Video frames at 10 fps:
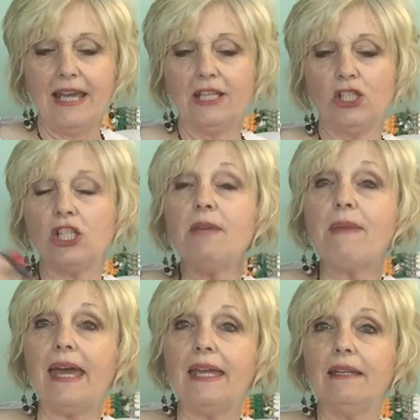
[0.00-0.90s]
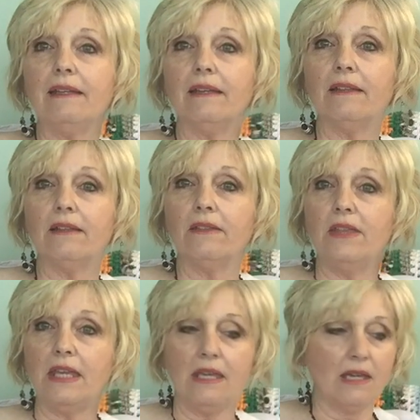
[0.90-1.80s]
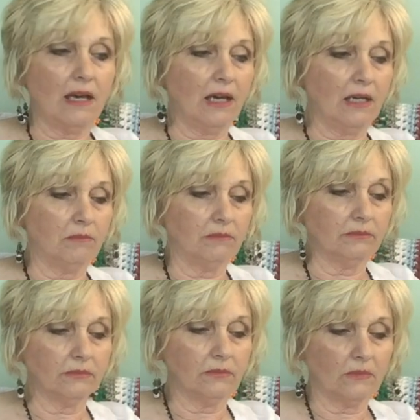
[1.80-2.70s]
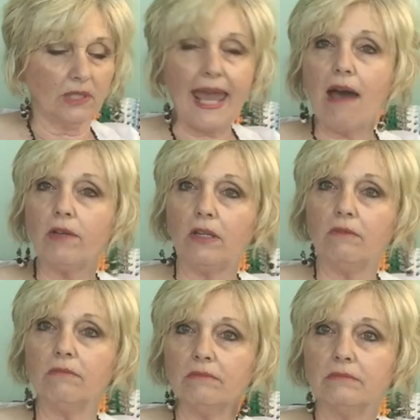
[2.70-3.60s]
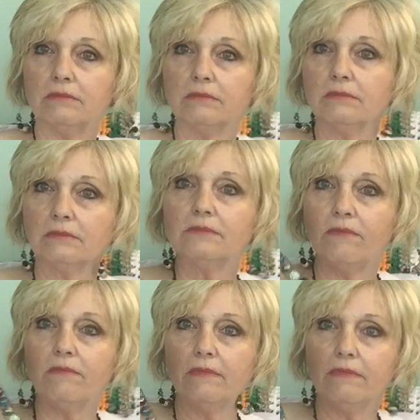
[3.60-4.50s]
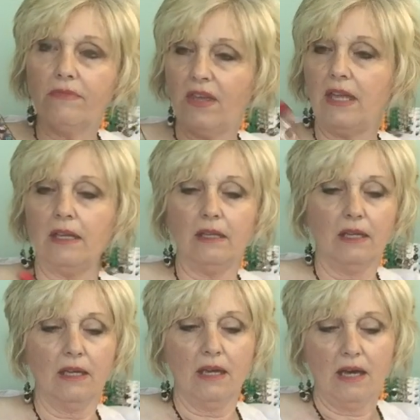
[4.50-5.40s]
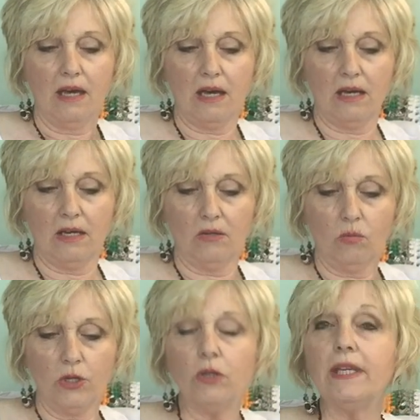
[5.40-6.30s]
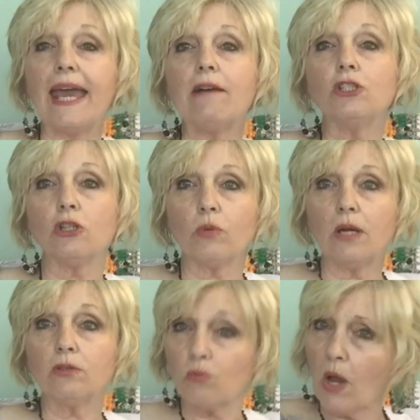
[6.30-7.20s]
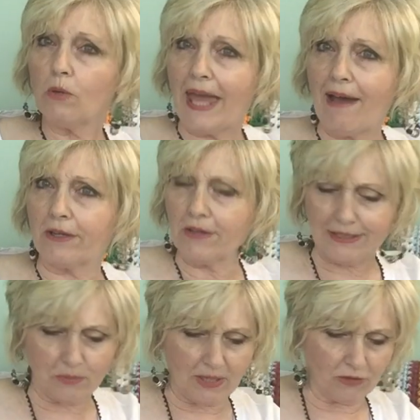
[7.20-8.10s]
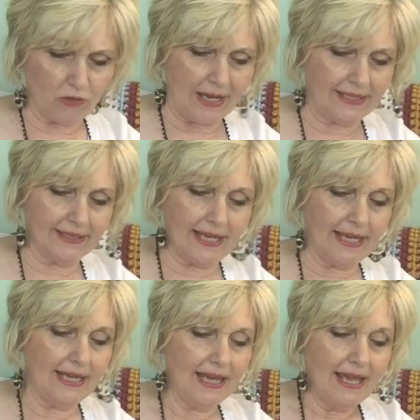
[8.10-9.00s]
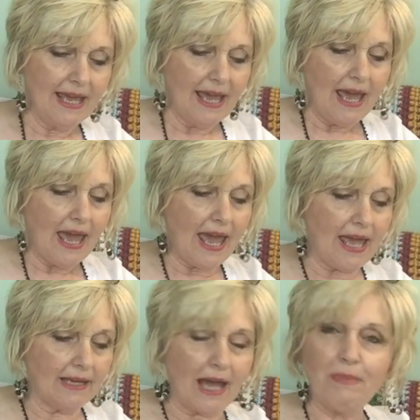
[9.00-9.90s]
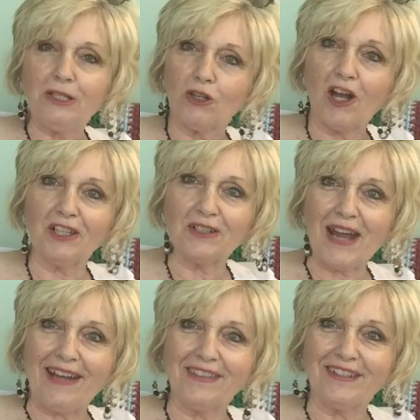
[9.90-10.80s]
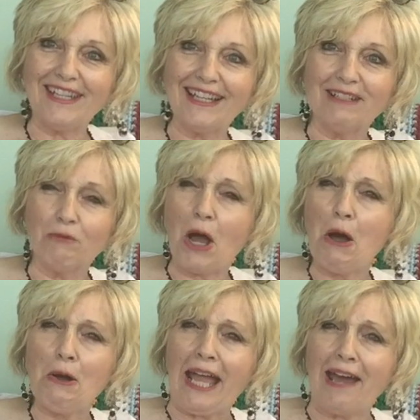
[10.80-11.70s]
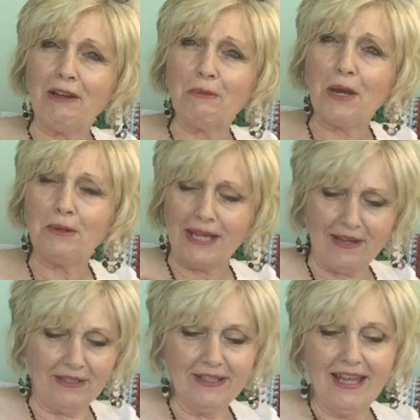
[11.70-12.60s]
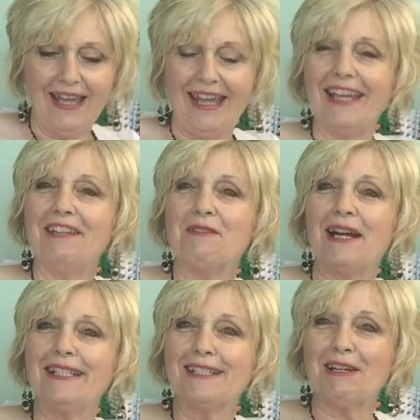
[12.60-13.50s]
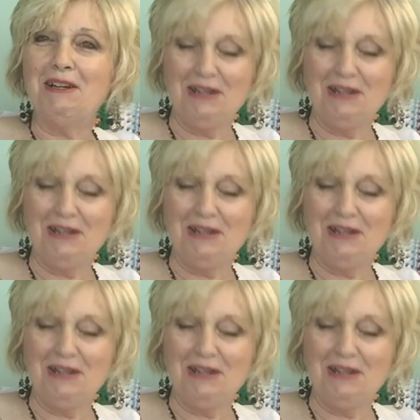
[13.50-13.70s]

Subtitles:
She made the counting thing where you can count your rows. Row counter, that's what I was trying to say. And I bet you all are out there yelling, row counter, row counter. Anyway, so